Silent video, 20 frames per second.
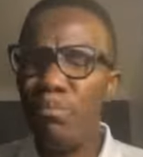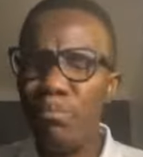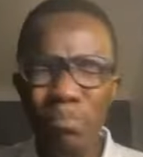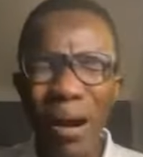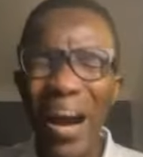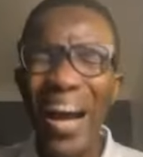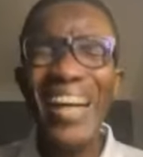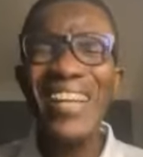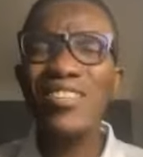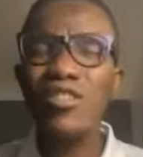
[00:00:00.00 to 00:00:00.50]

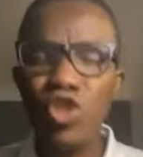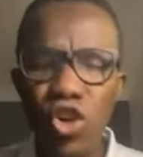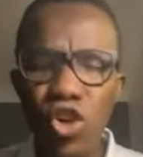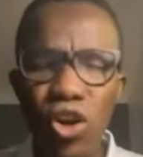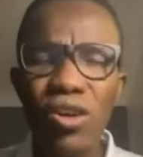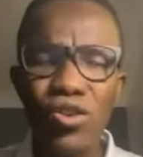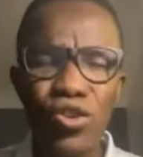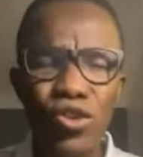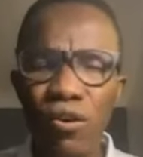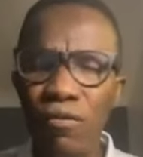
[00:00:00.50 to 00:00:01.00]
Bind
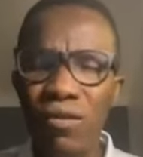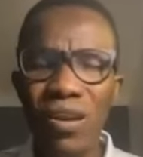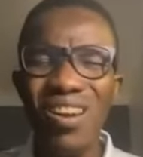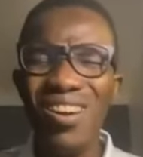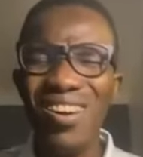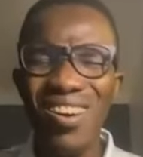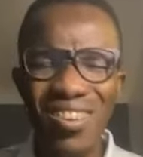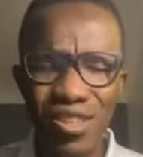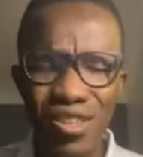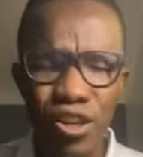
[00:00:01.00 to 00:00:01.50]
thoughts of
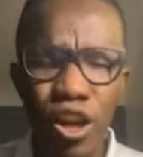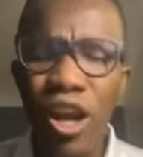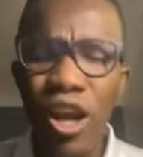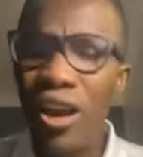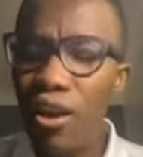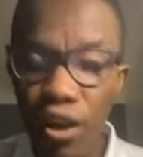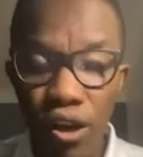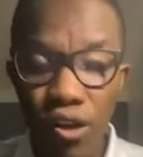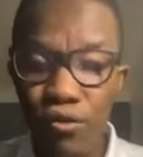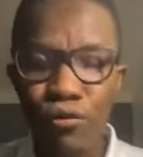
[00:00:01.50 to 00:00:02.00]
loss,
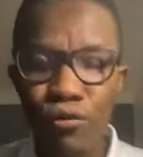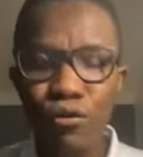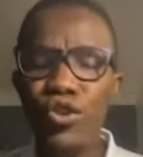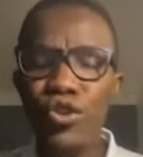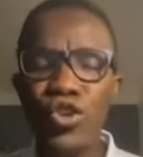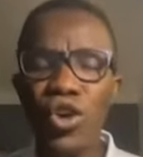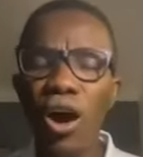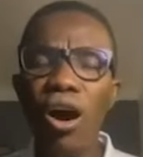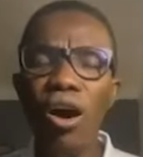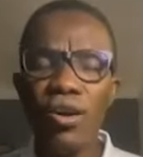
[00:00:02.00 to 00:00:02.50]
lustful
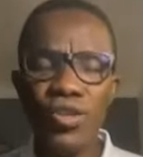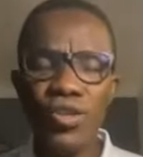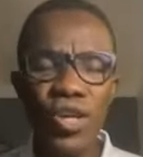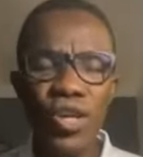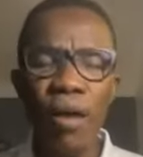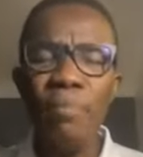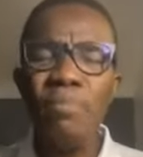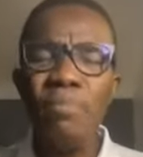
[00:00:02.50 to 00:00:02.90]
thoughts,